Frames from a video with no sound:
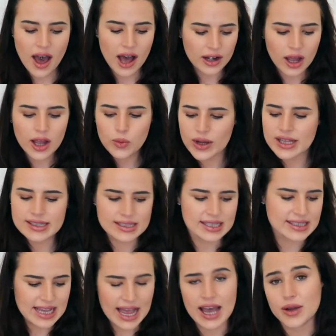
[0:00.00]
and I went
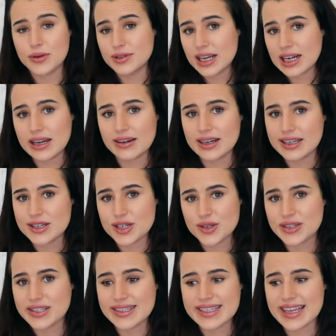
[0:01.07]
to town, clearly, as you
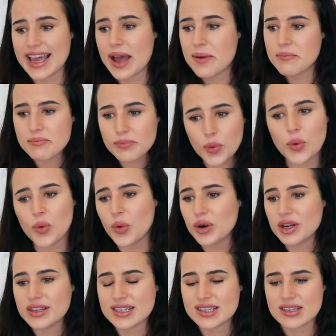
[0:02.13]
can see, and bought all
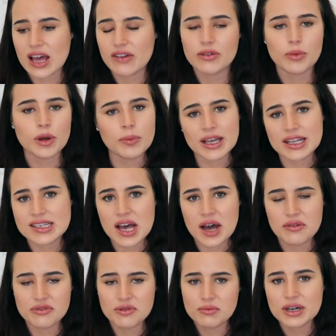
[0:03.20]
of this stuff, and we picked it
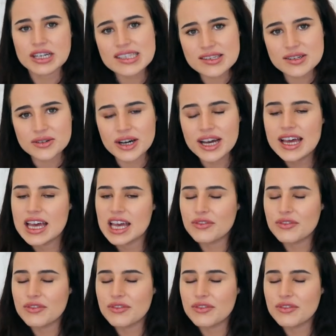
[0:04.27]
up from Bristol.